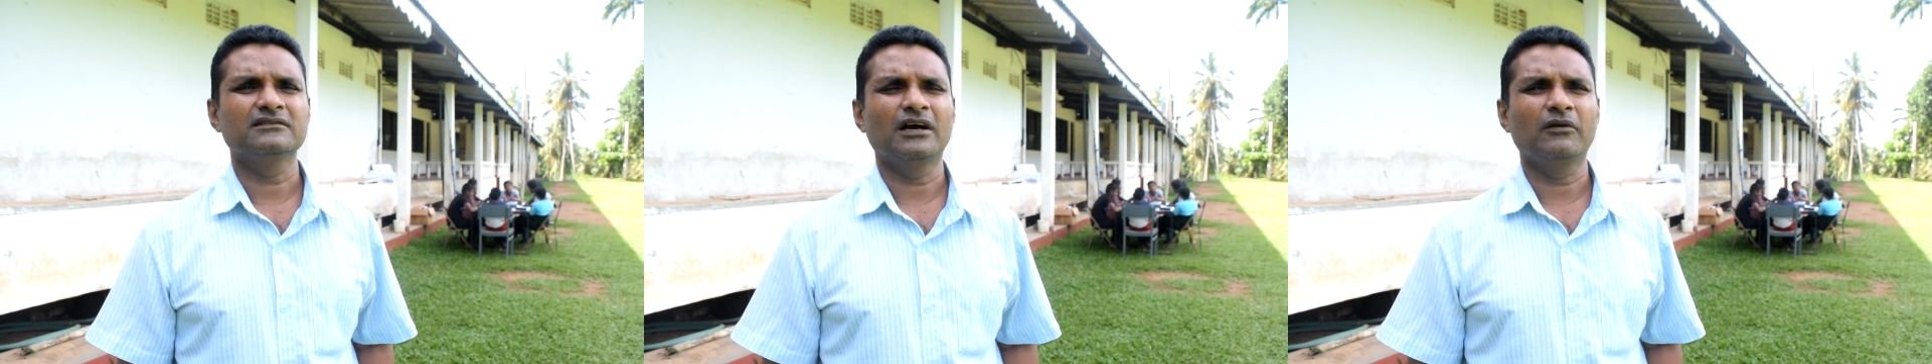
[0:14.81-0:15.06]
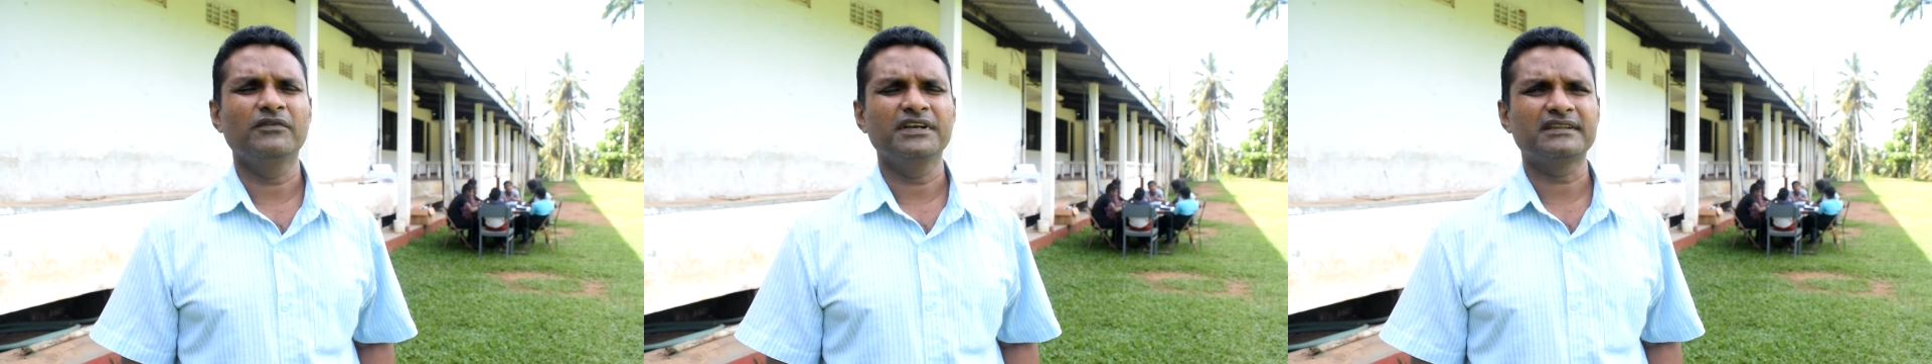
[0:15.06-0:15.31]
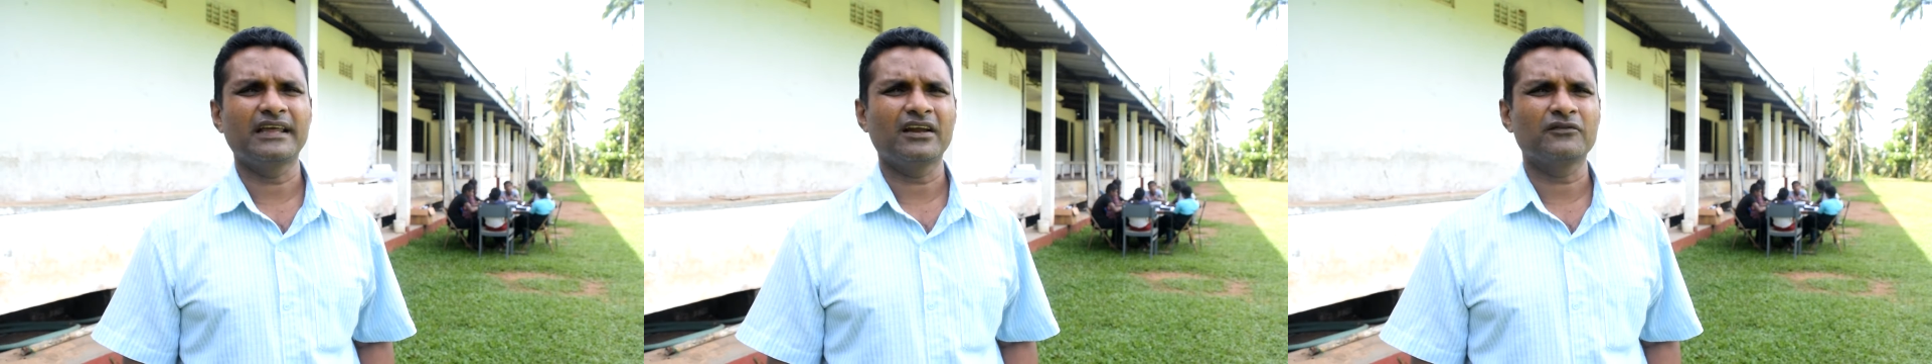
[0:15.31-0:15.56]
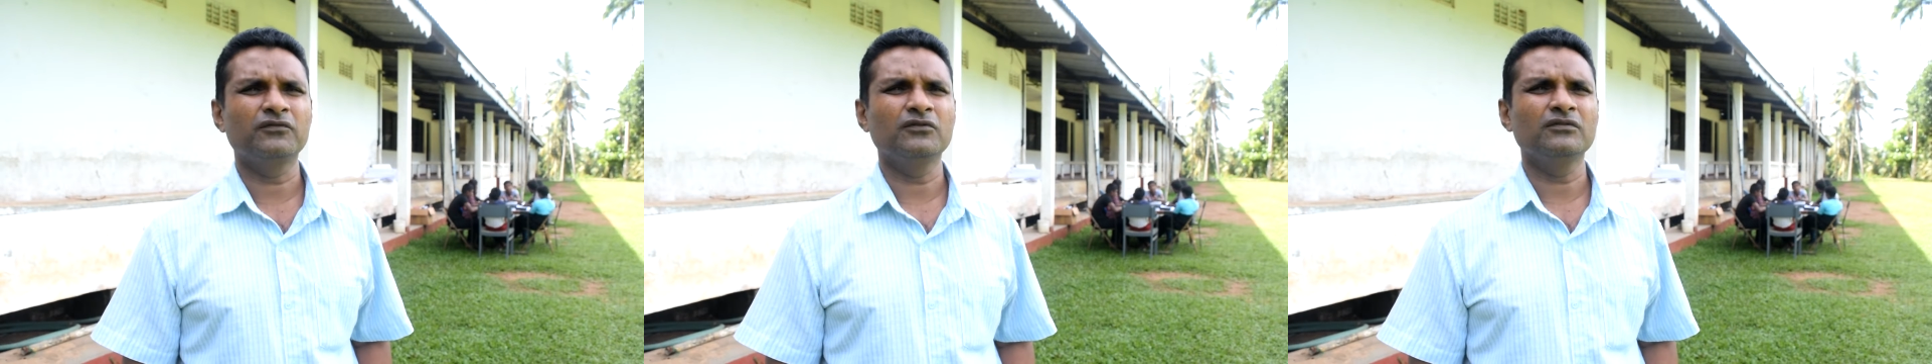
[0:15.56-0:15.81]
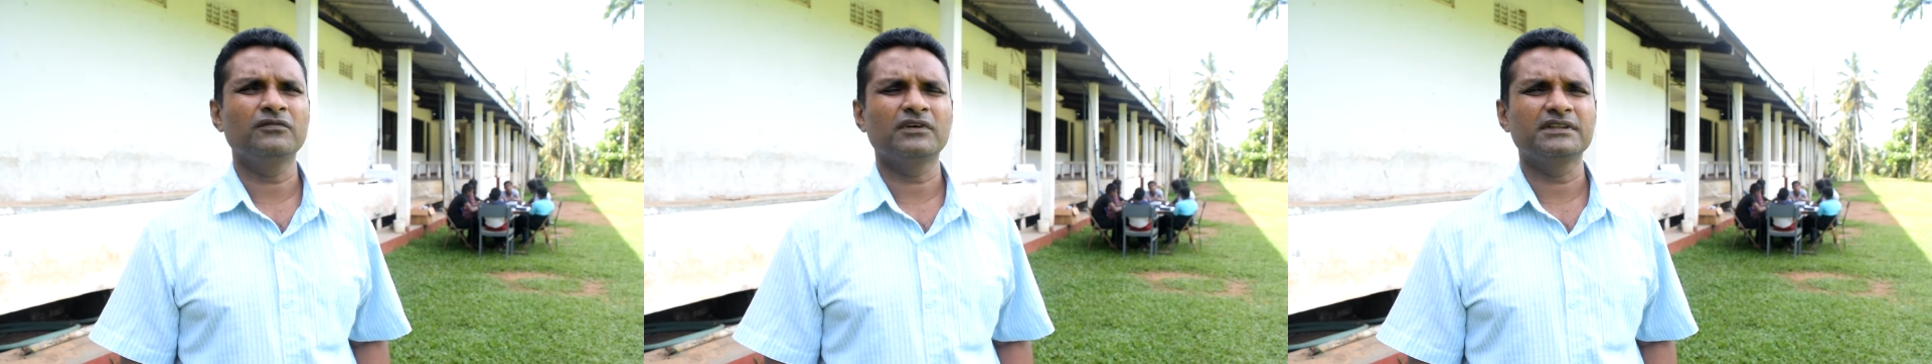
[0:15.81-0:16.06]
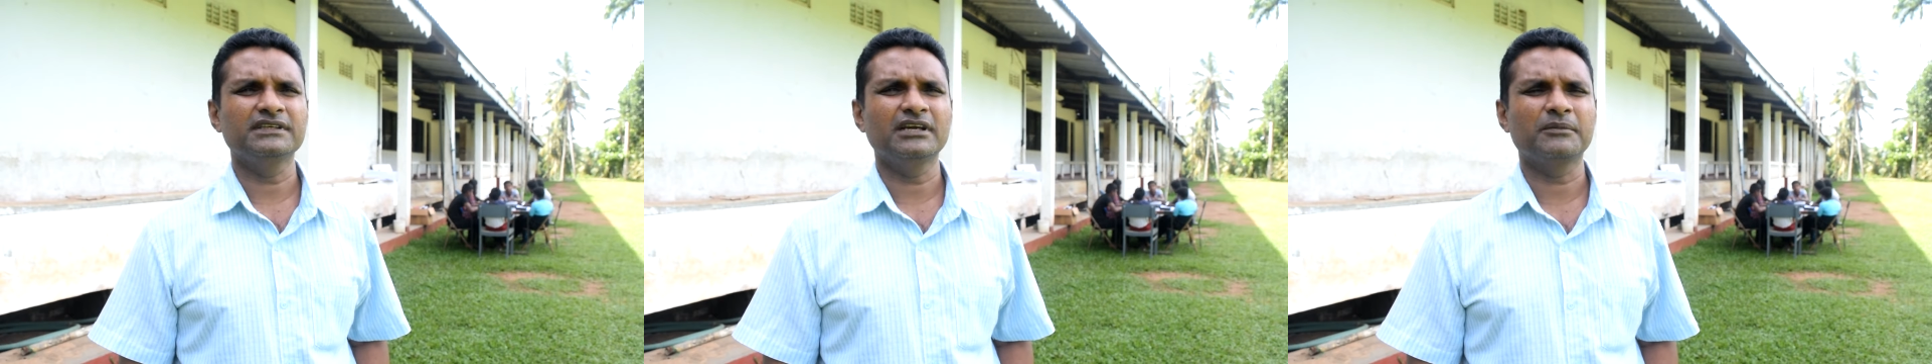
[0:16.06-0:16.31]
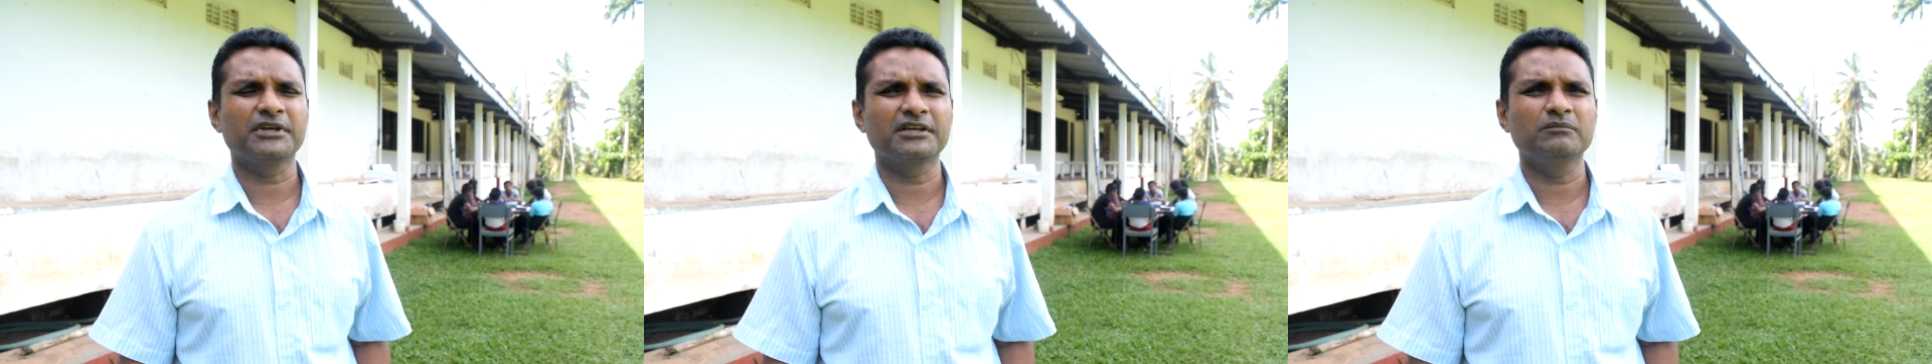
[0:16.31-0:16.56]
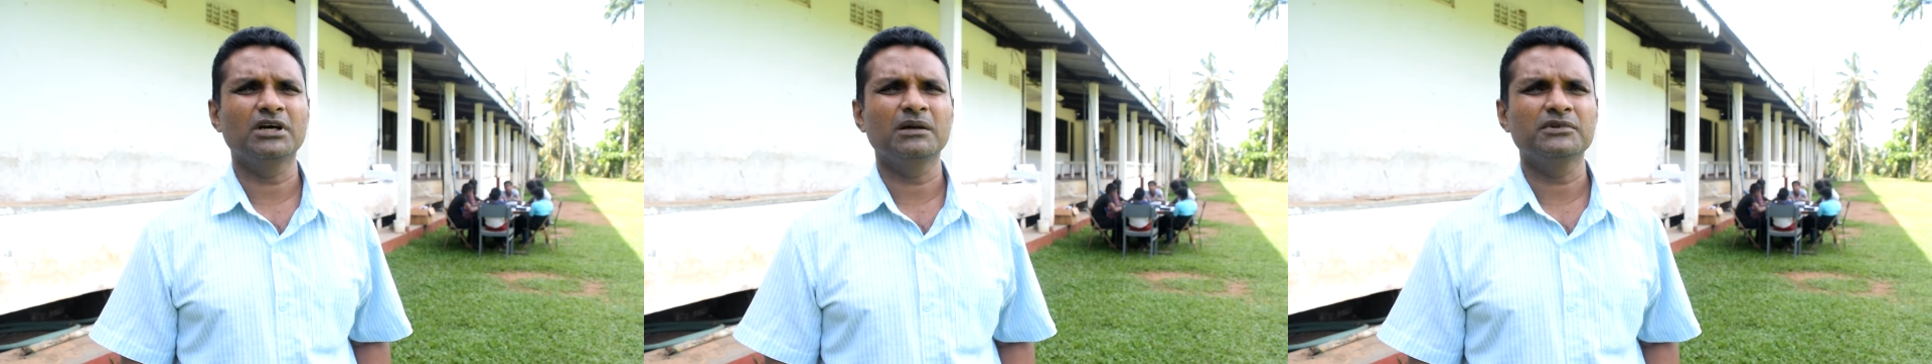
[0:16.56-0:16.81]
I'm very thankful for the
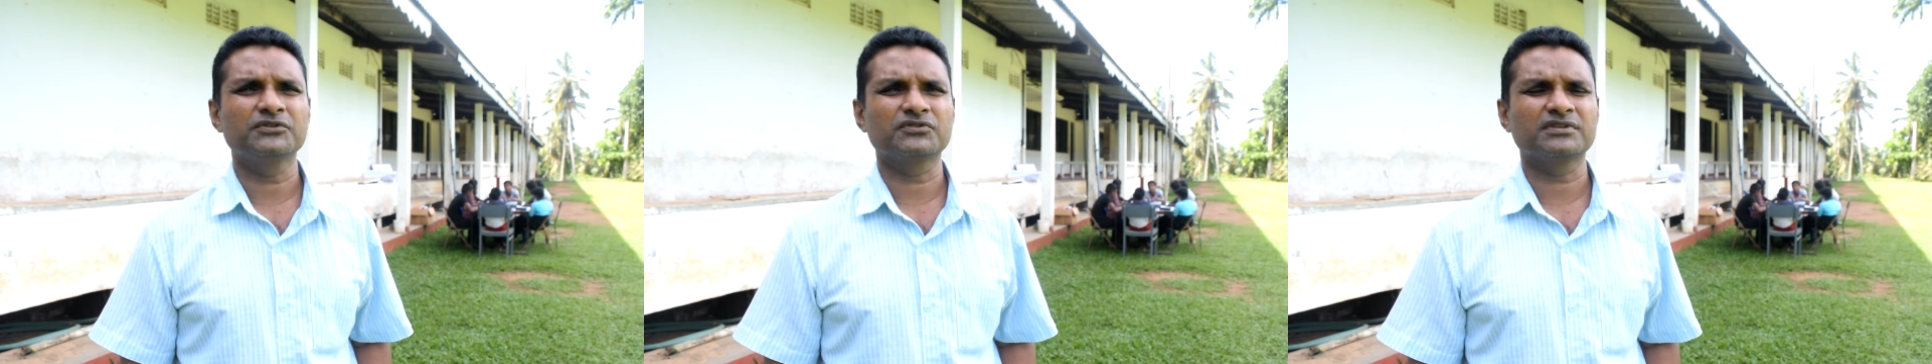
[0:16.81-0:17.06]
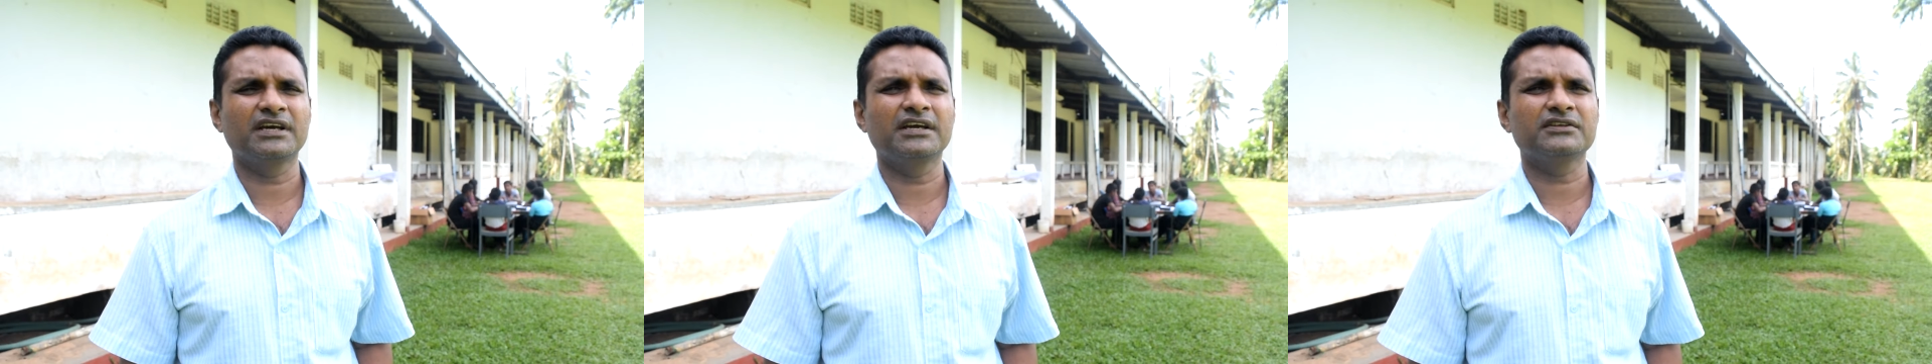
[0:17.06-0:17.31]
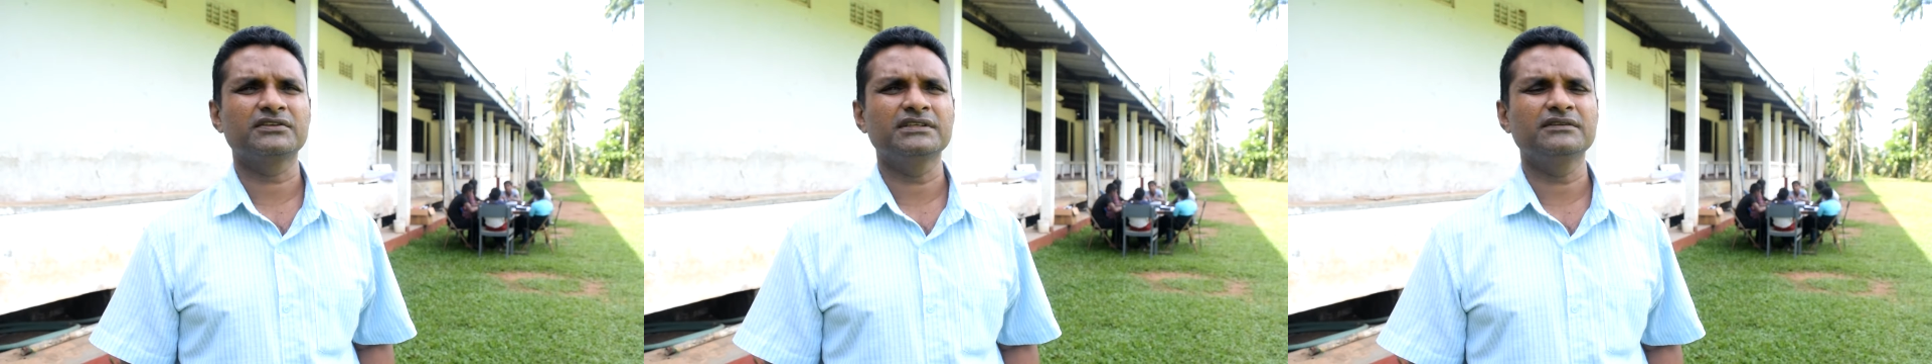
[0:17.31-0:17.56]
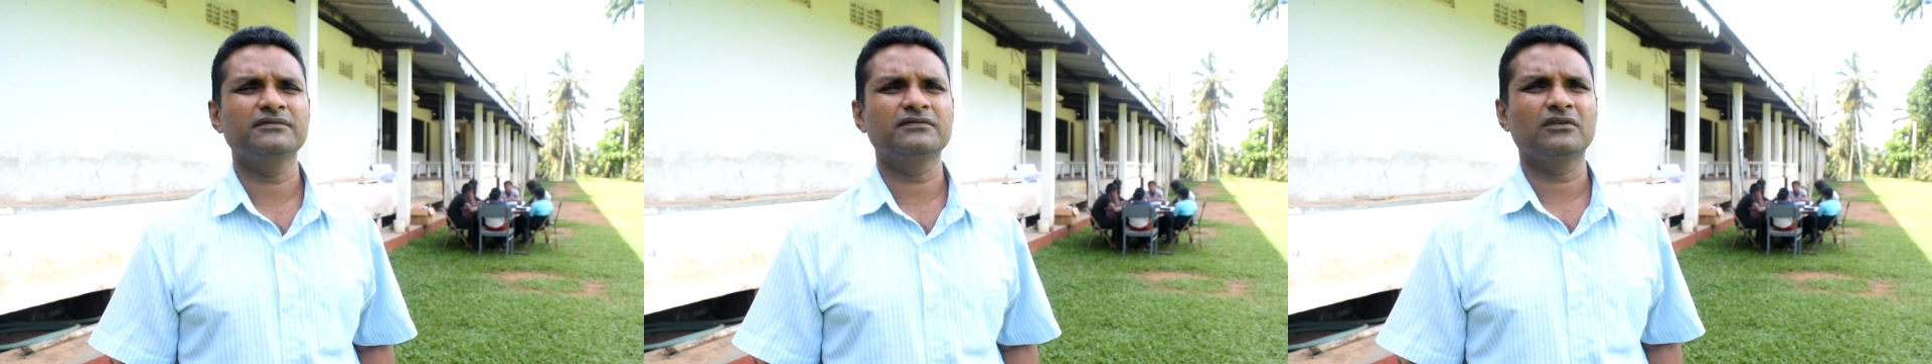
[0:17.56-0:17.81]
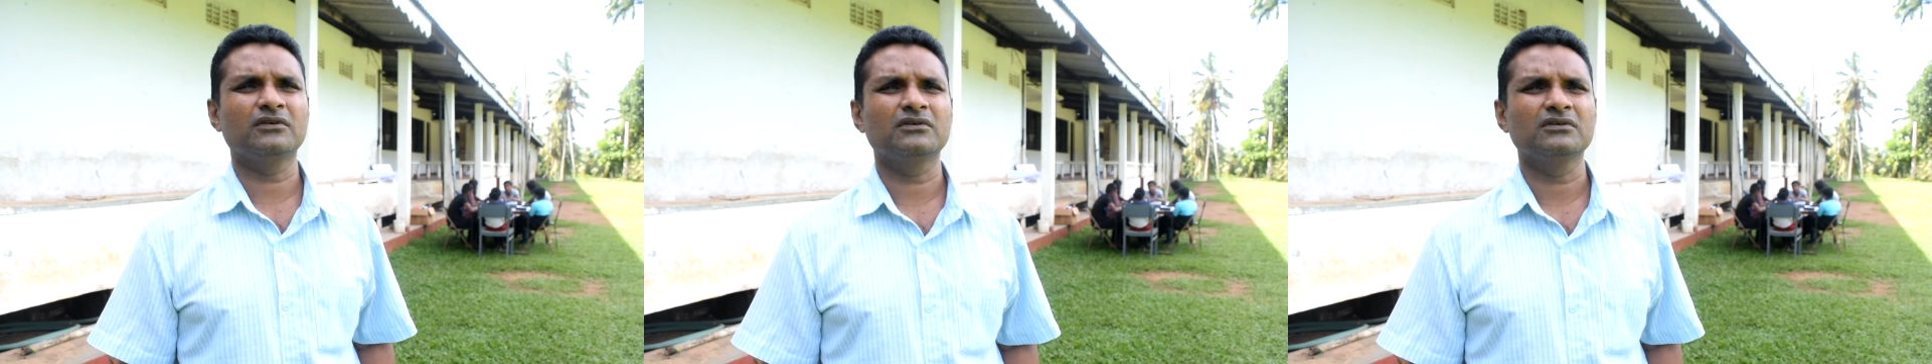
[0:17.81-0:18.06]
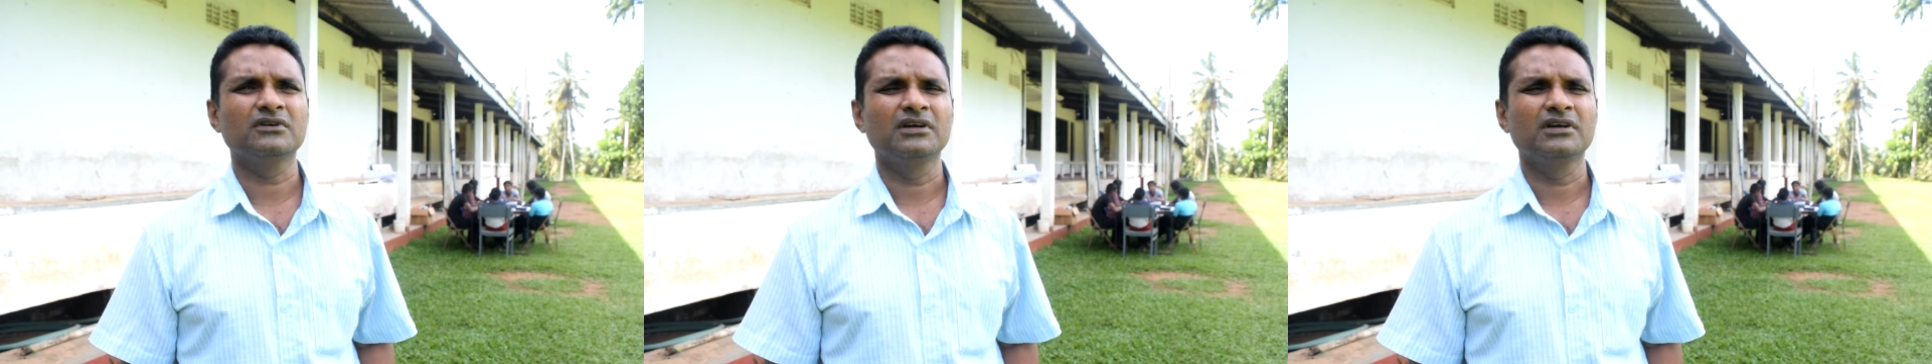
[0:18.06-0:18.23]
American Bible Society for